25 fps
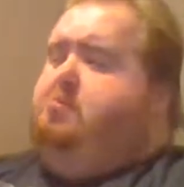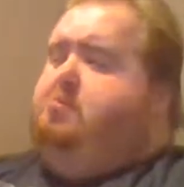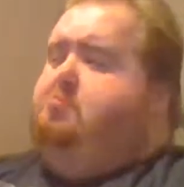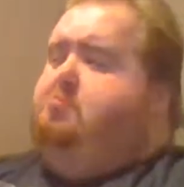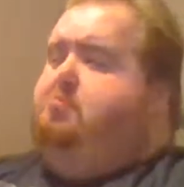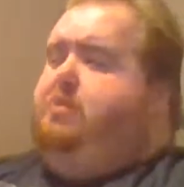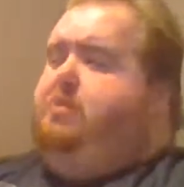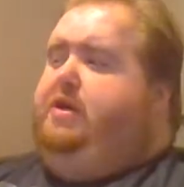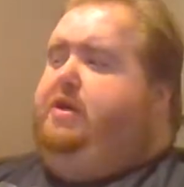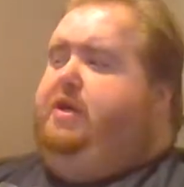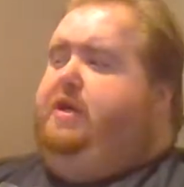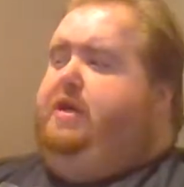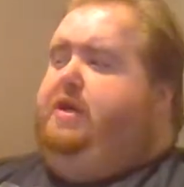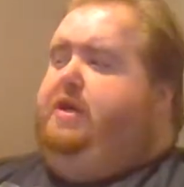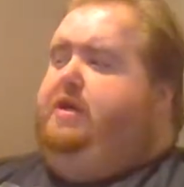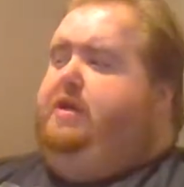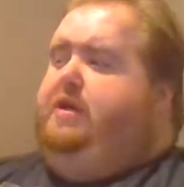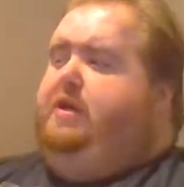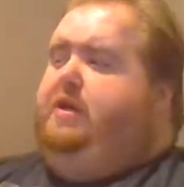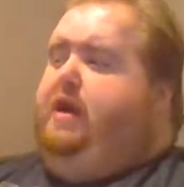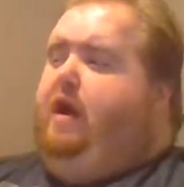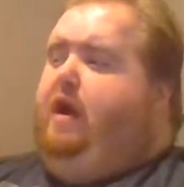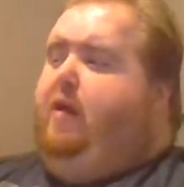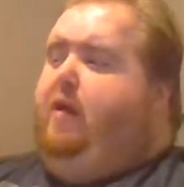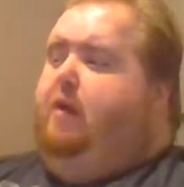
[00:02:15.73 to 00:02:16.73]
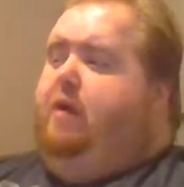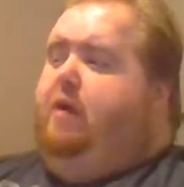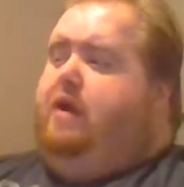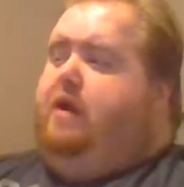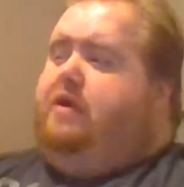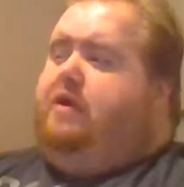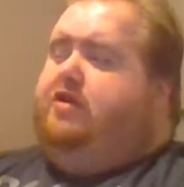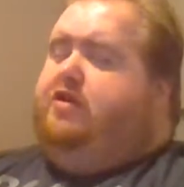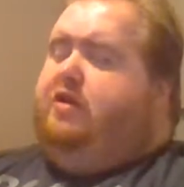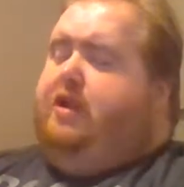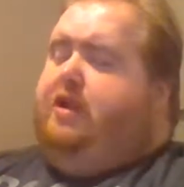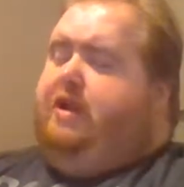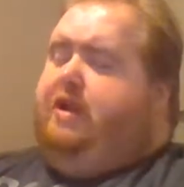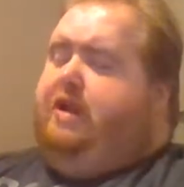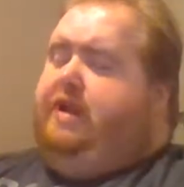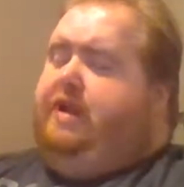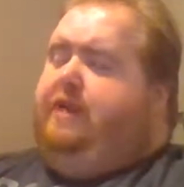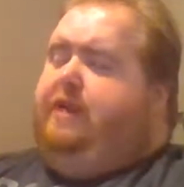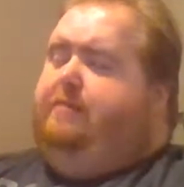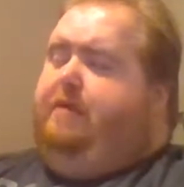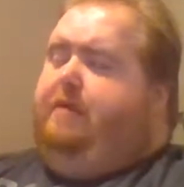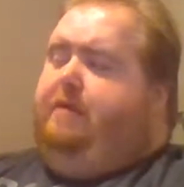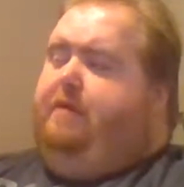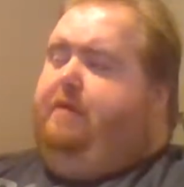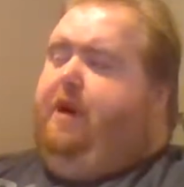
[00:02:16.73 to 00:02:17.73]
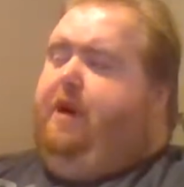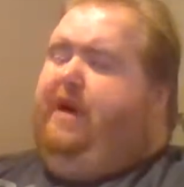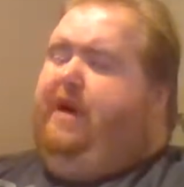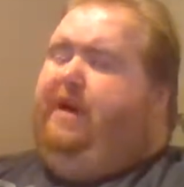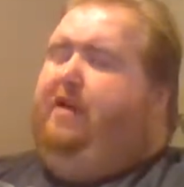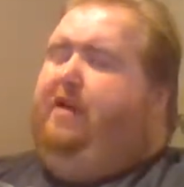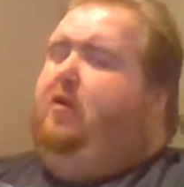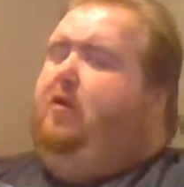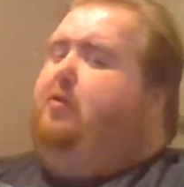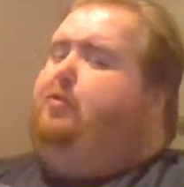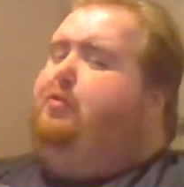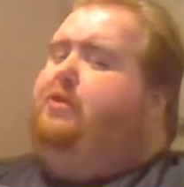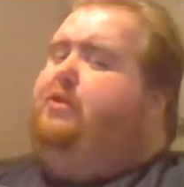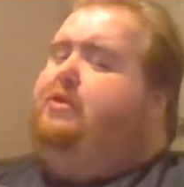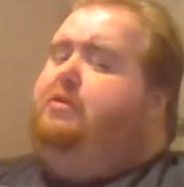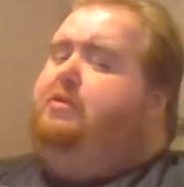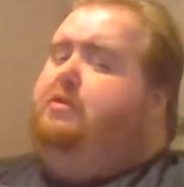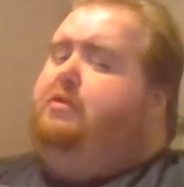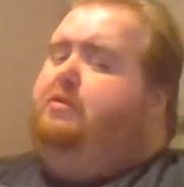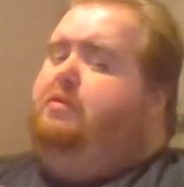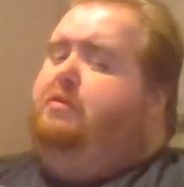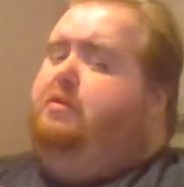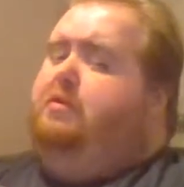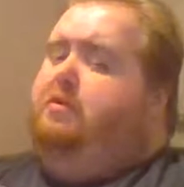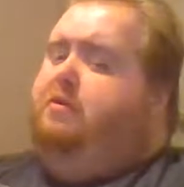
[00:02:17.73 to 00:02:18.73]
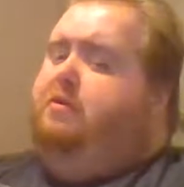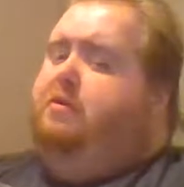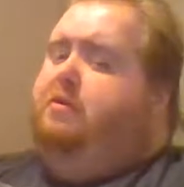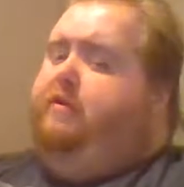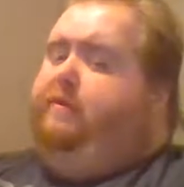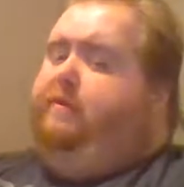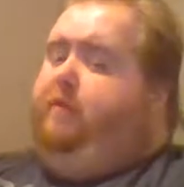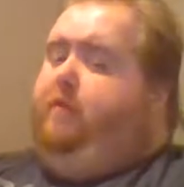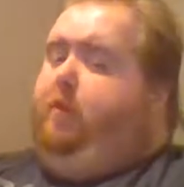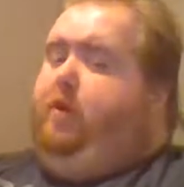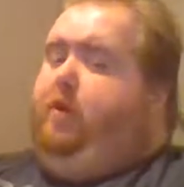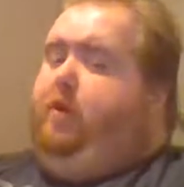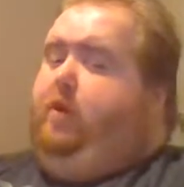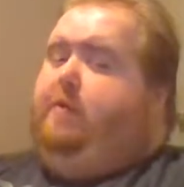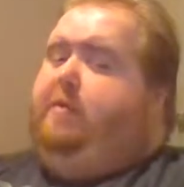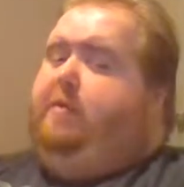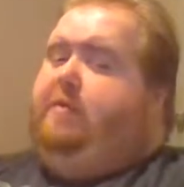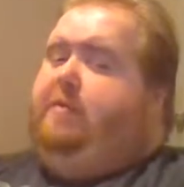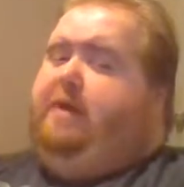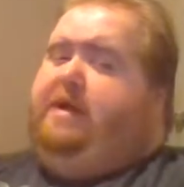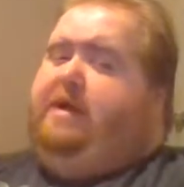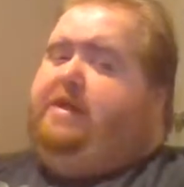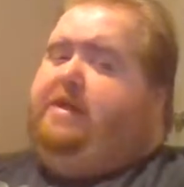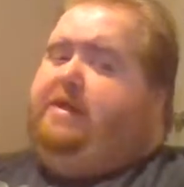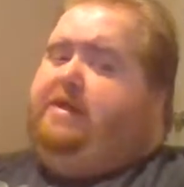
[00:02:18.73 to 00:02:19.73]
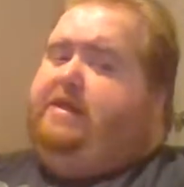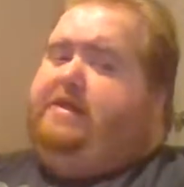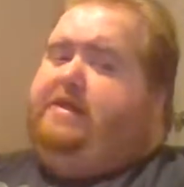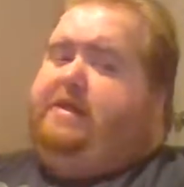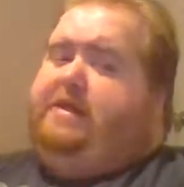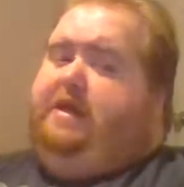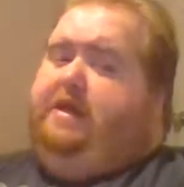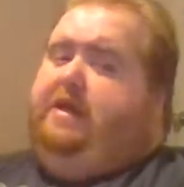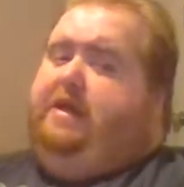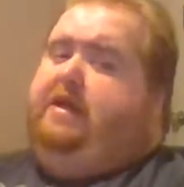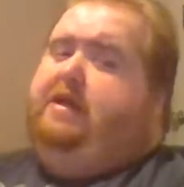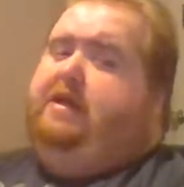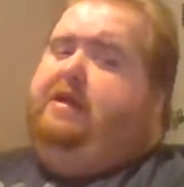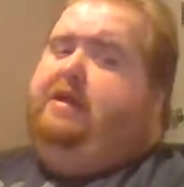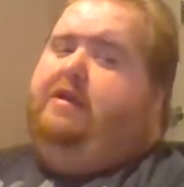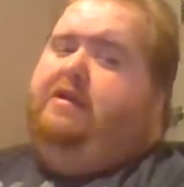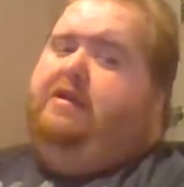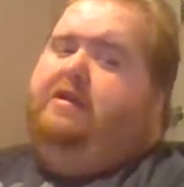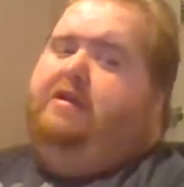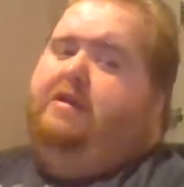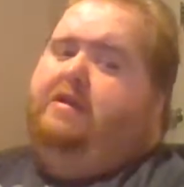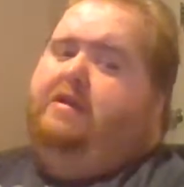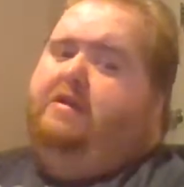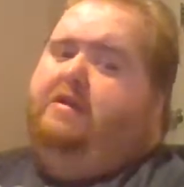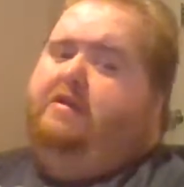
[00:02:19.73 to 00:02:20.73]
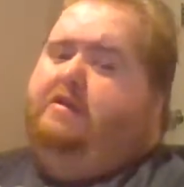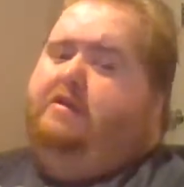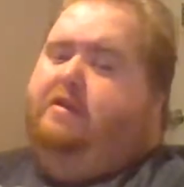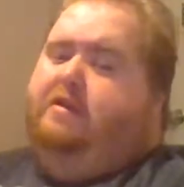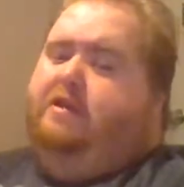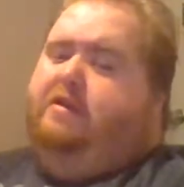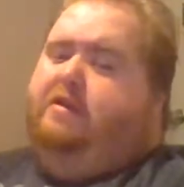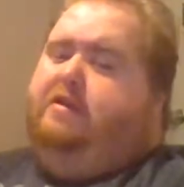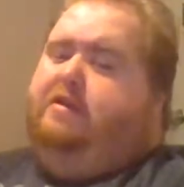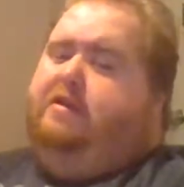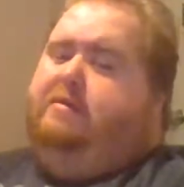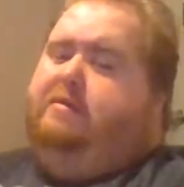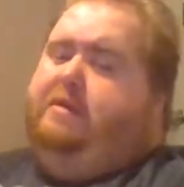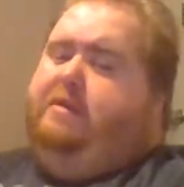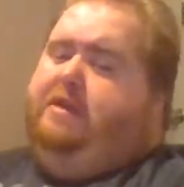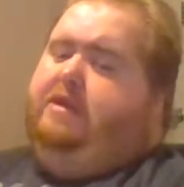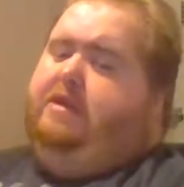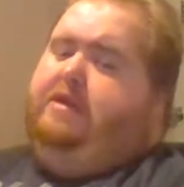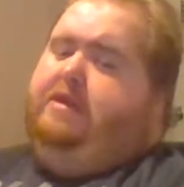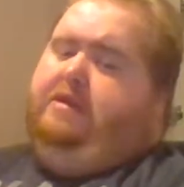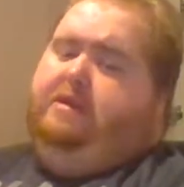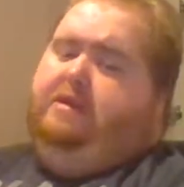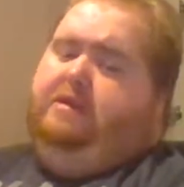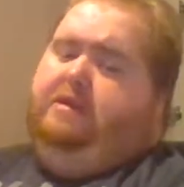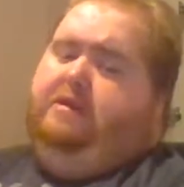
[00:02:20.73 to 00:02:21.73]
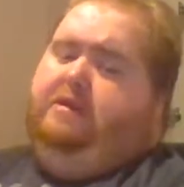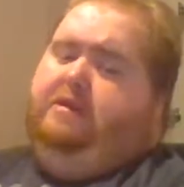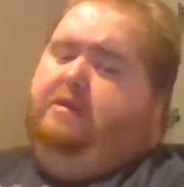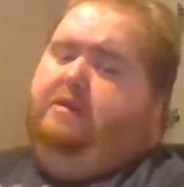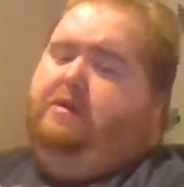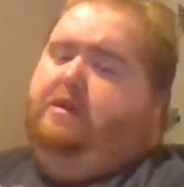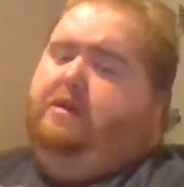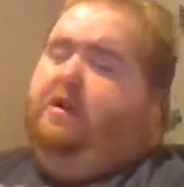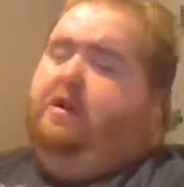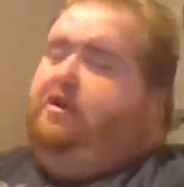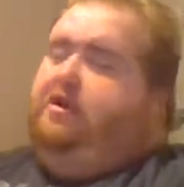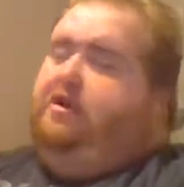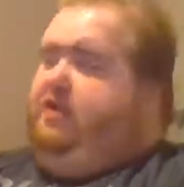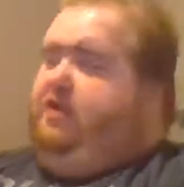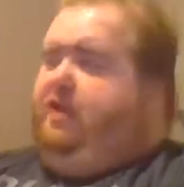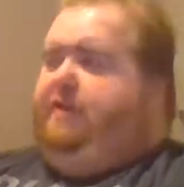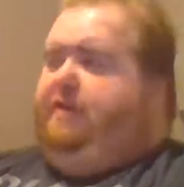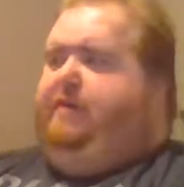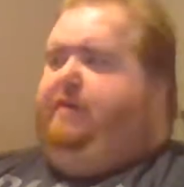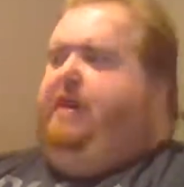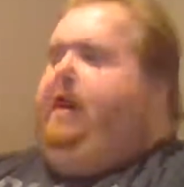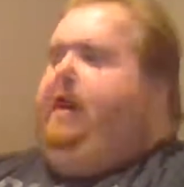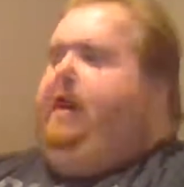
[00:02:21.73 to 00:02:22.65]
but I want to try to keep my mind open for what I'm about to see. You know what I mean? So I'm going to be